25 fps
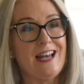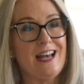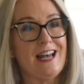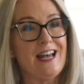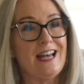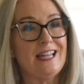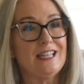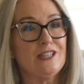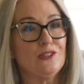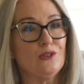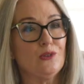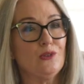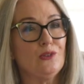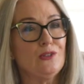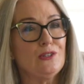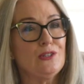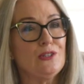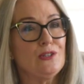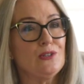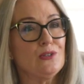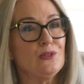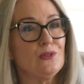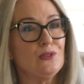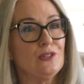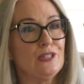and
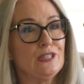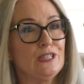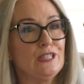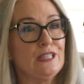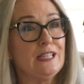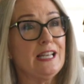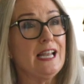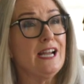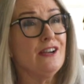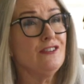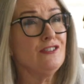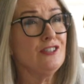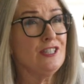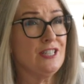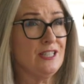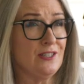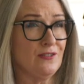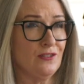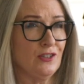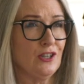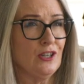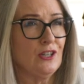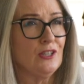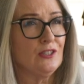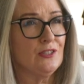also the clarity of
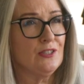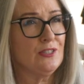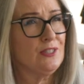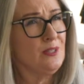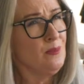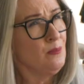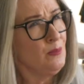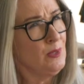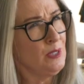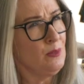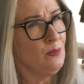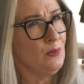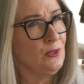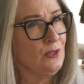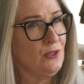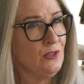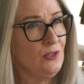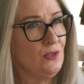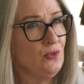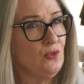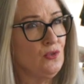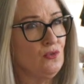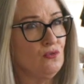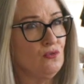color. Some people suit